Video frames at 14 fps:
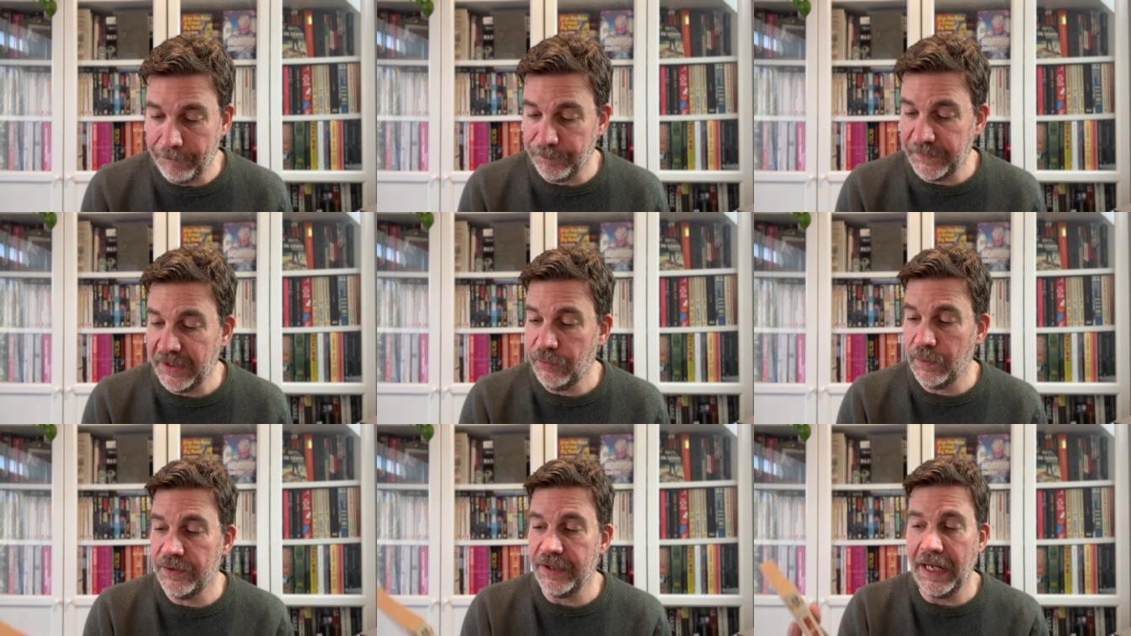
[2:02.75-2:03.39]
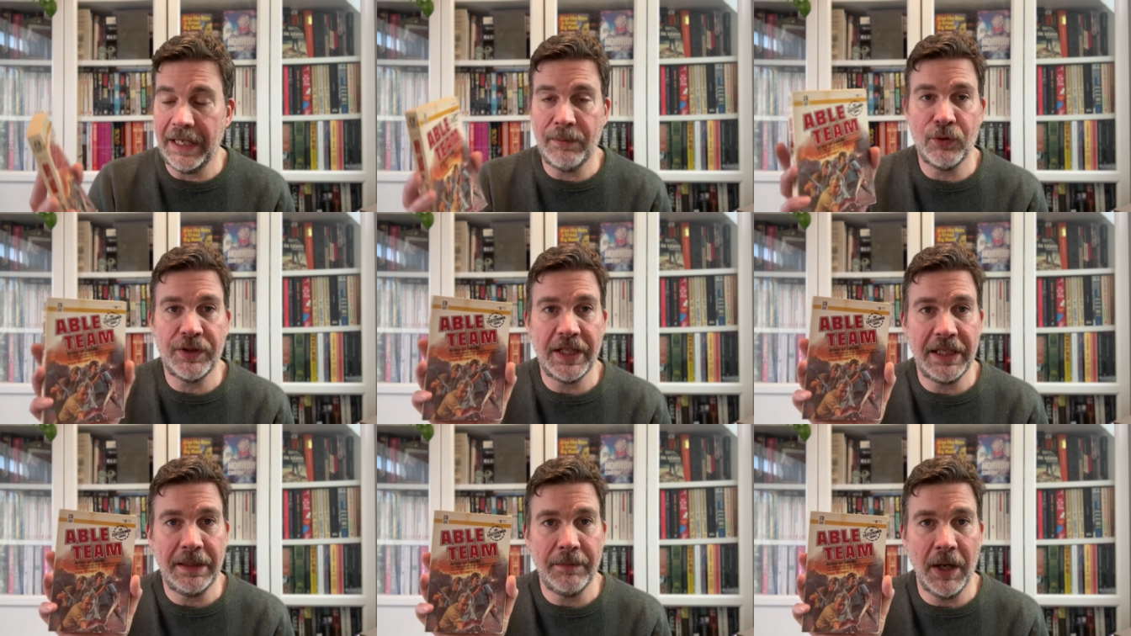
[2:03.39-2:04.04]
This was Able
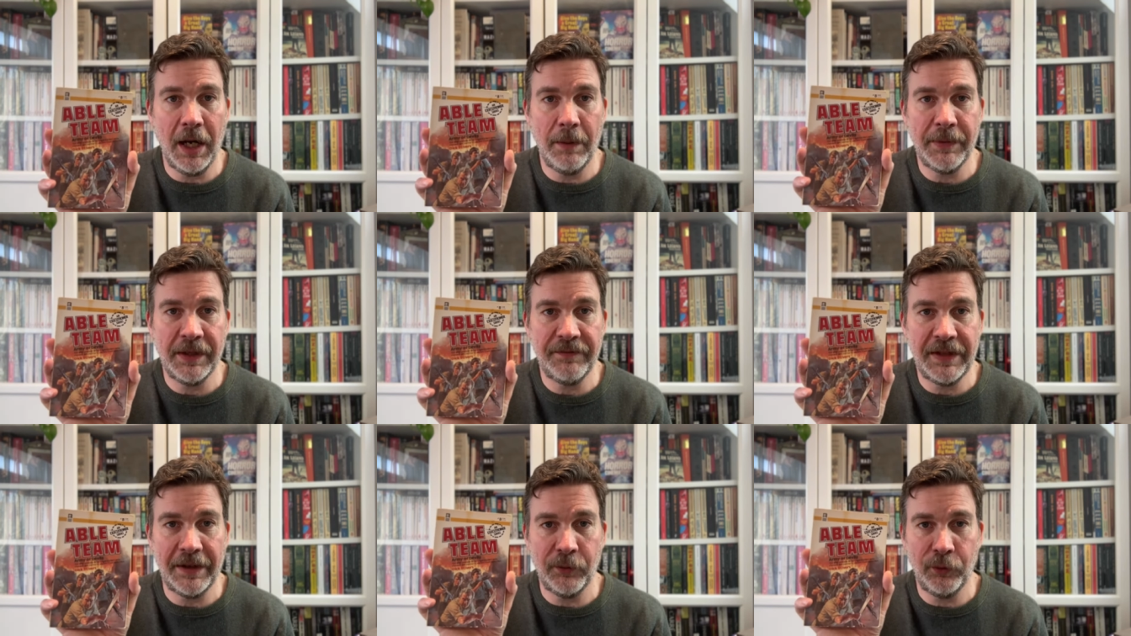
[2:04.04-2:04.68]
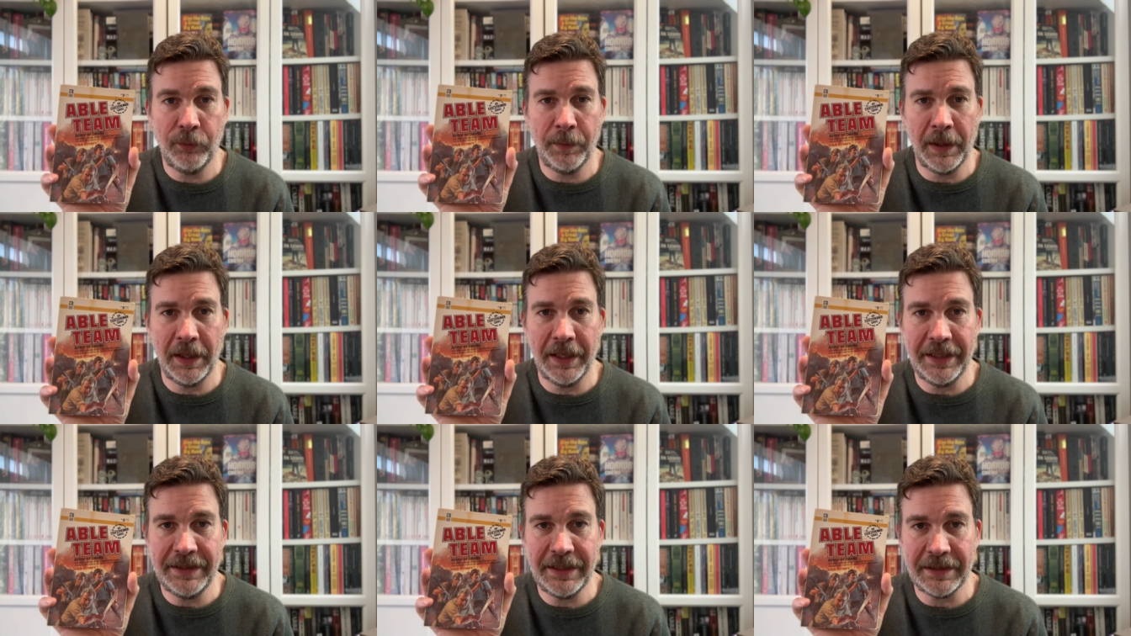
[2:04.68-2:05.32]
Team Army of Devils
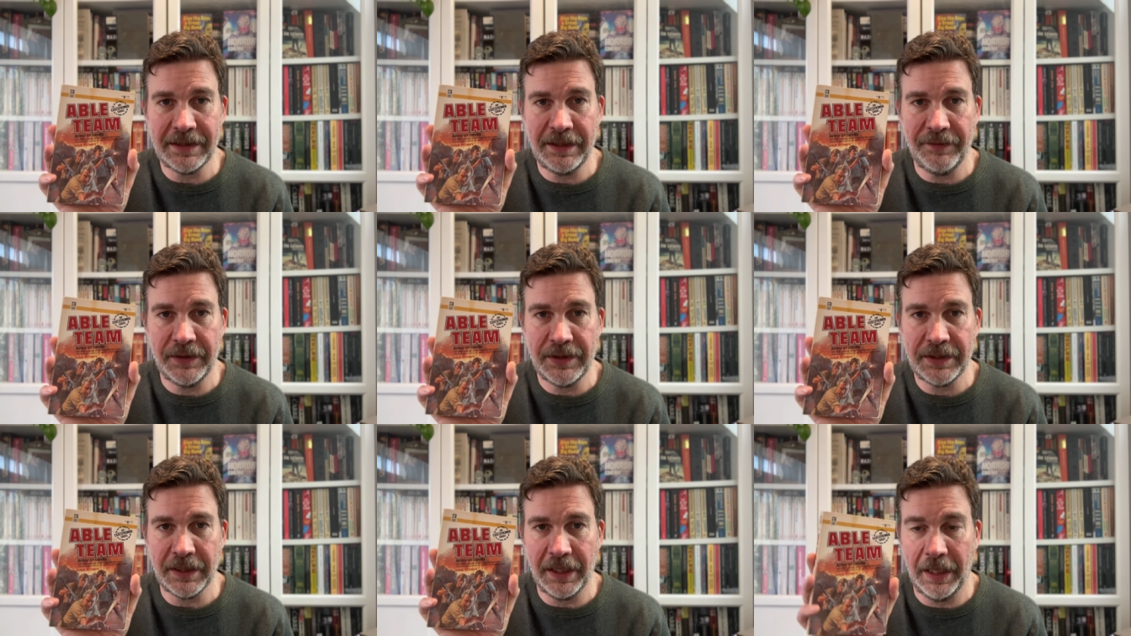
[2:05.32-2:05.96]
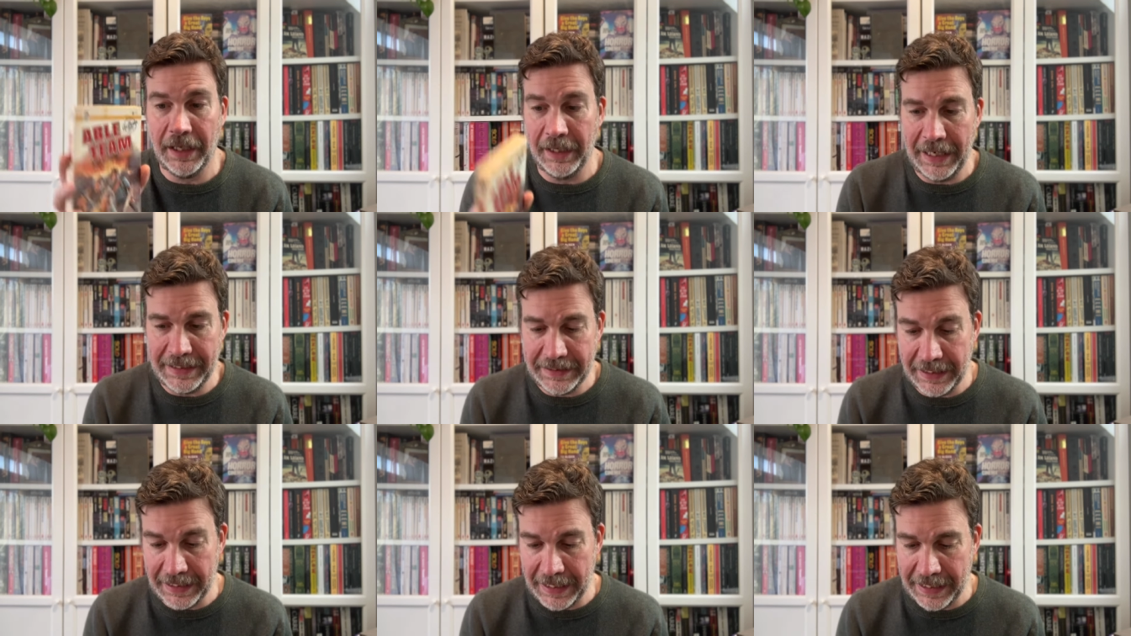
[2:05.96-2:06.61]
by Dick Stivers,
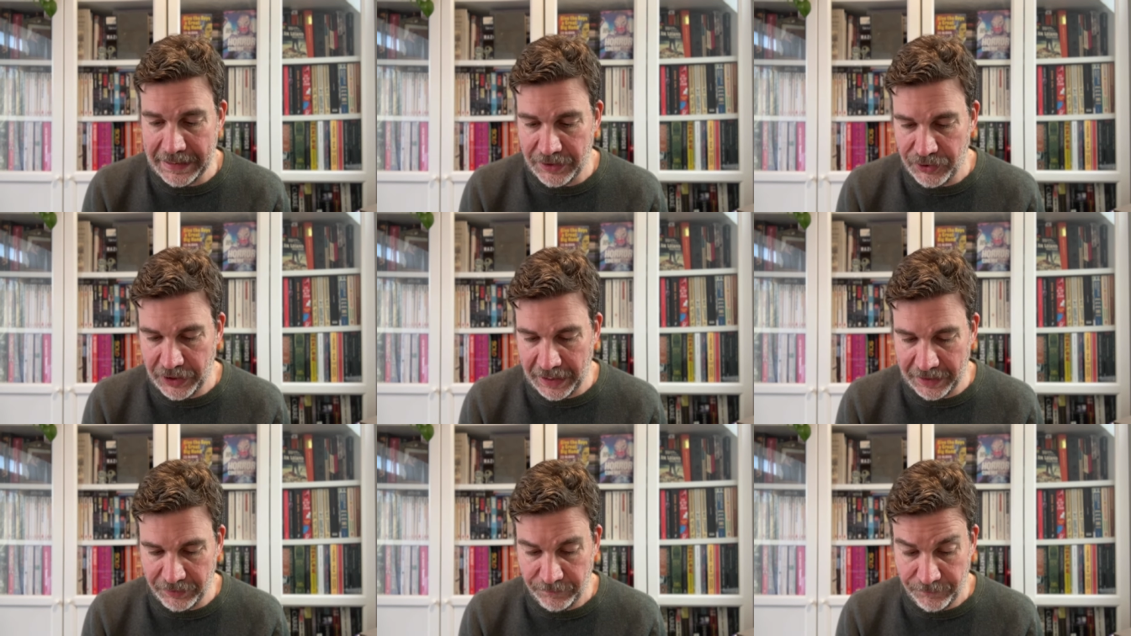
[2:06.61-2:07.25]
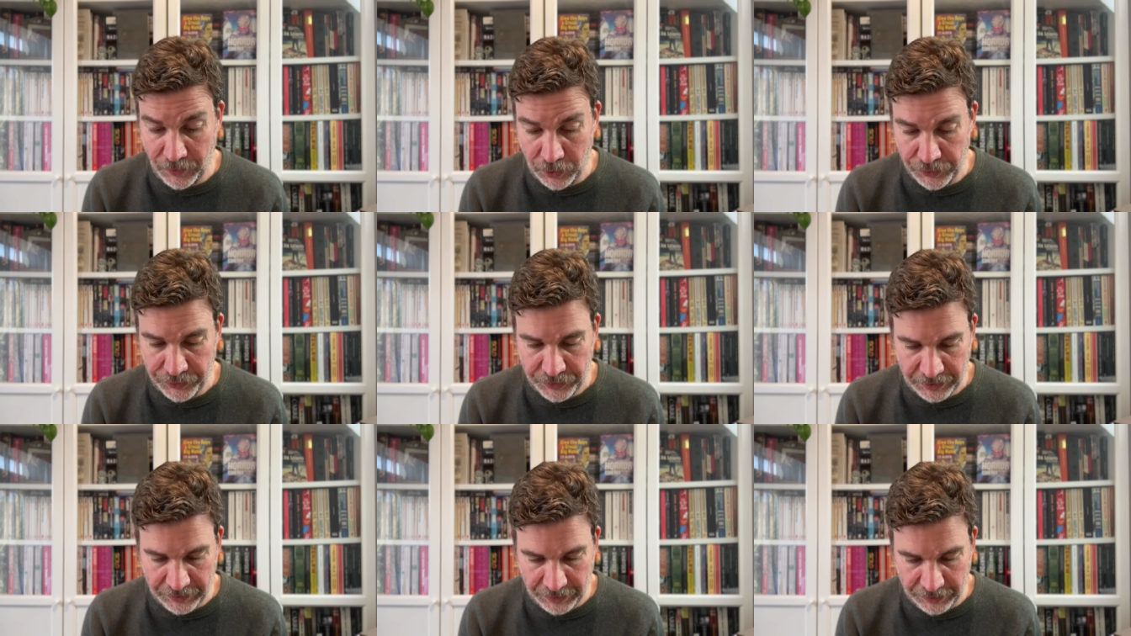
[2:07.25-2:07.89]
aka G.H.
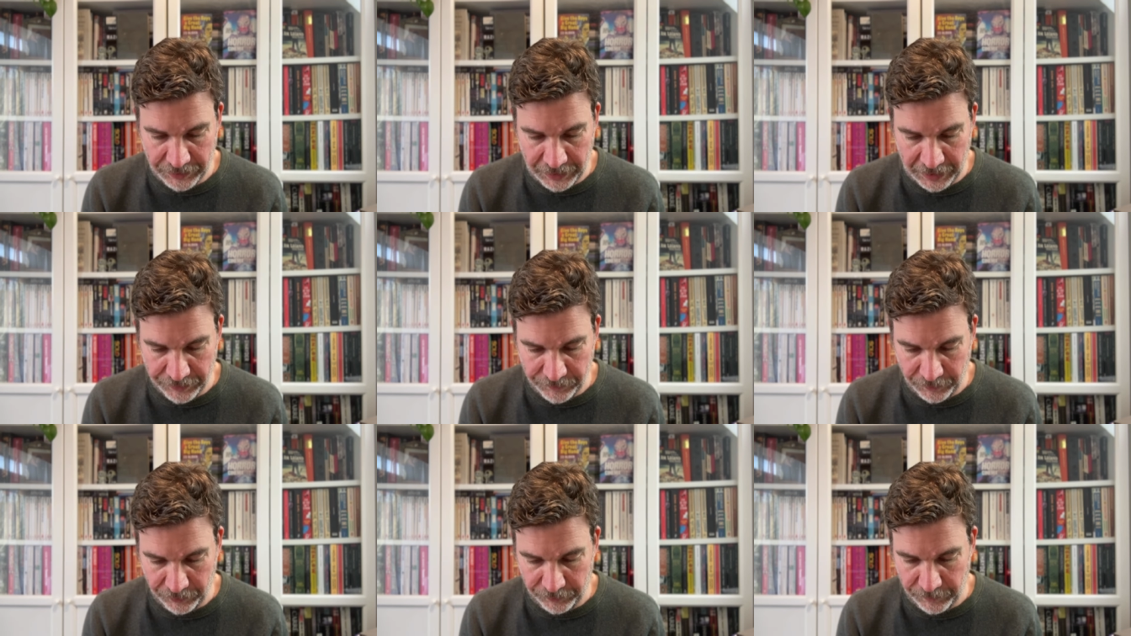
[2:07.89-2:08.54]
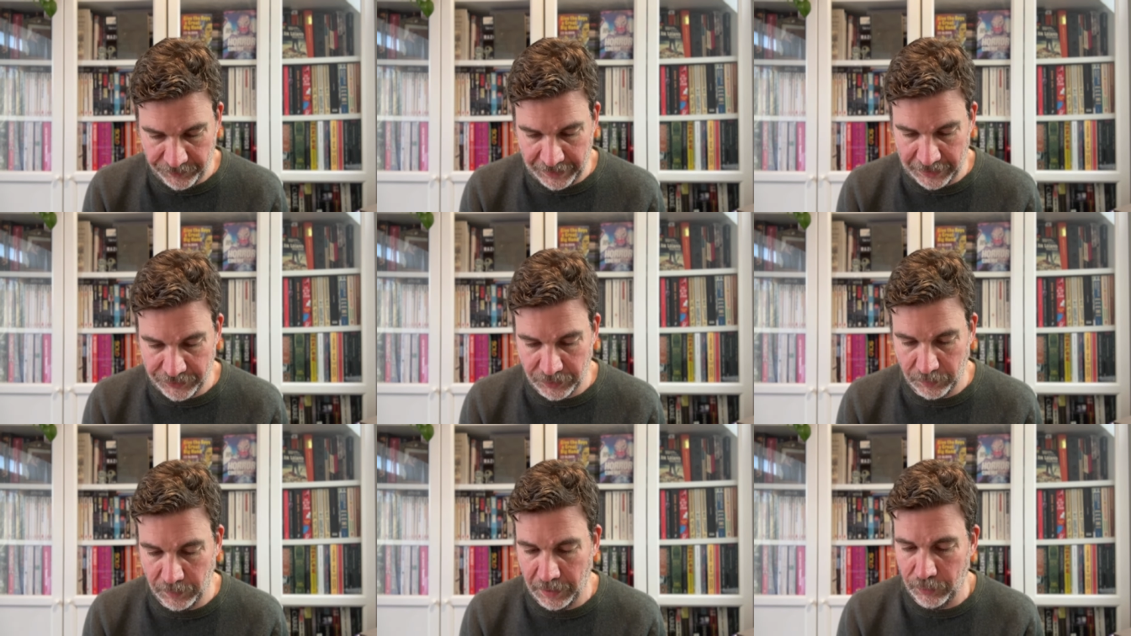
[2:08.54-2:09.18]
Frost. So G.H. Frost was the
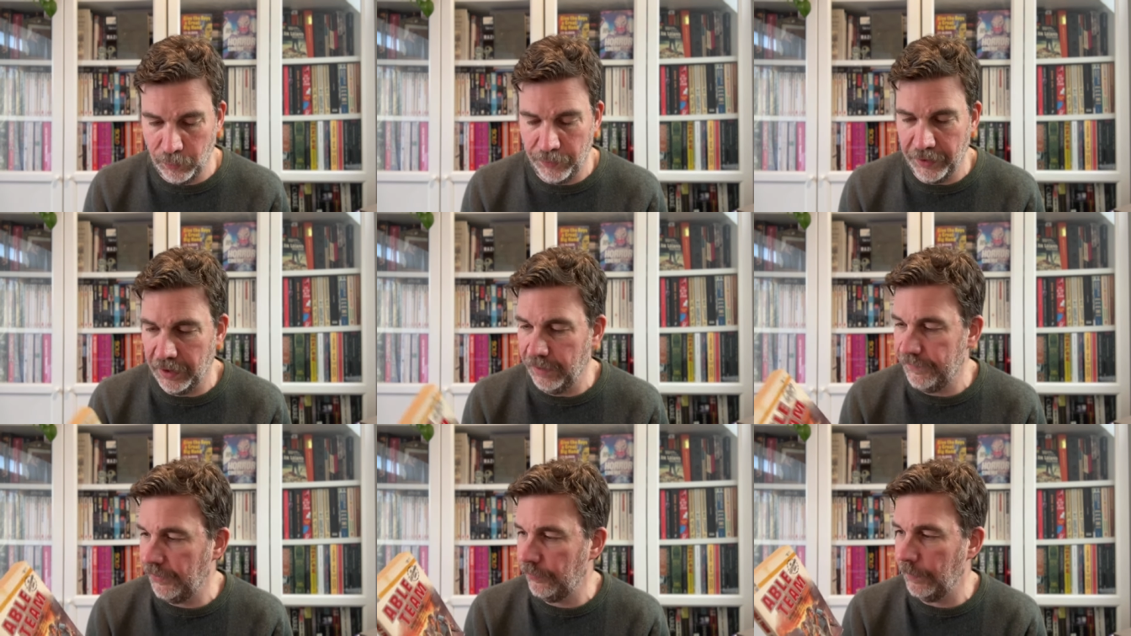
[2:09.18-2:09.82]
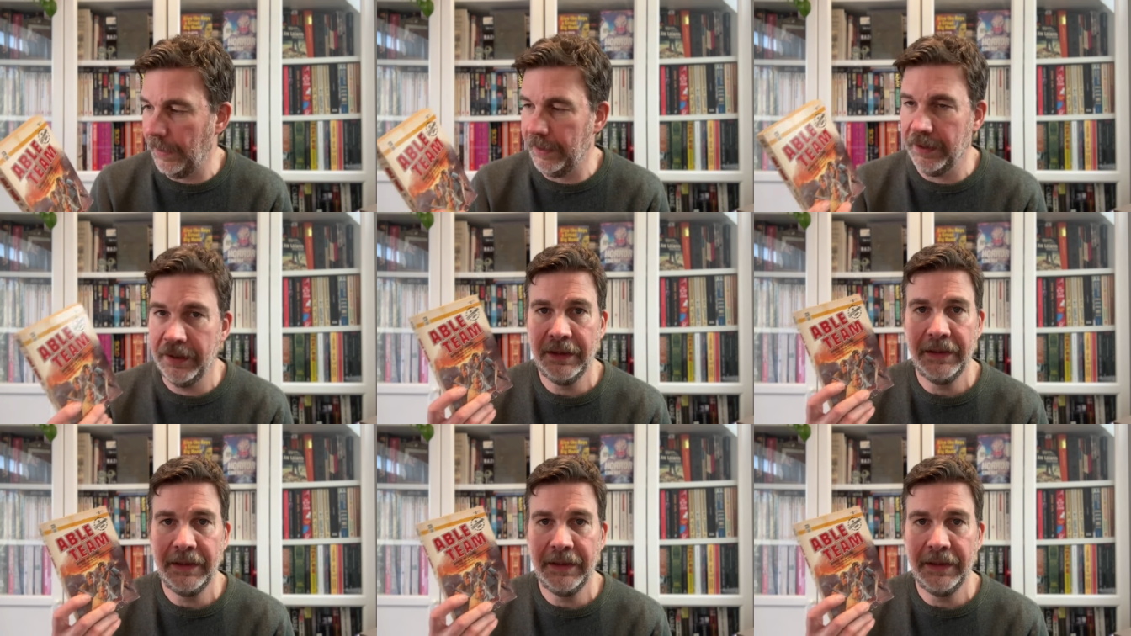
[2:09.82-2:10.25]
actual author of this one.